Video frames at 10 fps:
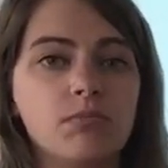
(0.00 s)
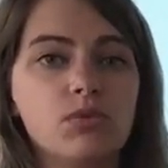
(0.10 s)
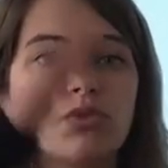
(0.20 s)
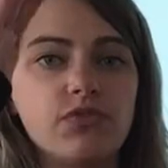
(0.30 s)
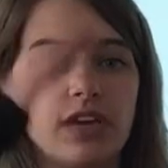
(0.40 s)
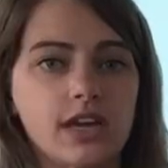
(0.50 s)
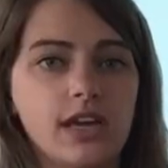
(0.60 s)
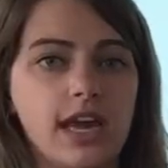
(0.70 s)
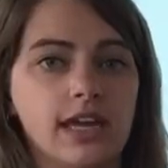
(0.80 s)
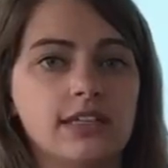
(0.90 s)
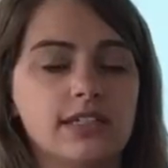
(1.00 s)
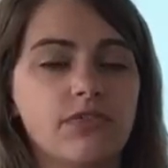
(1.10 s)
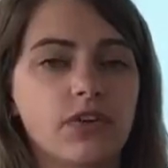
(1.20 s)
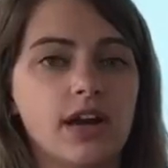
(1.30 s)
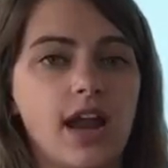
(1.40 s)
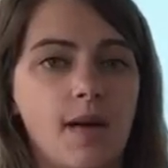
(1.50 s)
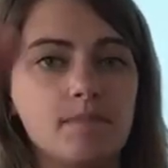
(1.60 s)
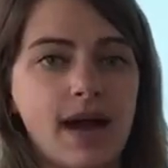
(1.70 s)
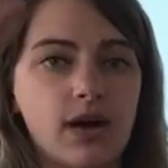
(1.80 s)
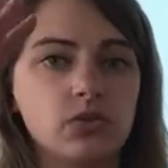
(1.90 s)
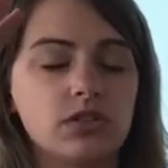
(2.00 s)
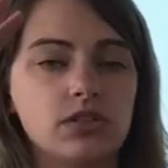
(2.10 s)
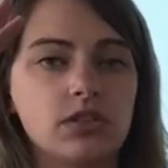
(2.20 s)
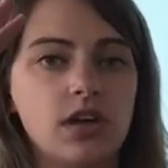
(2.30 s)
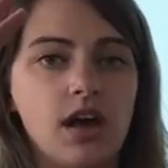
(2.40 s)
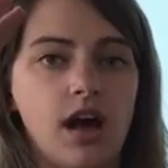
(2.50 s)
moving in different amounts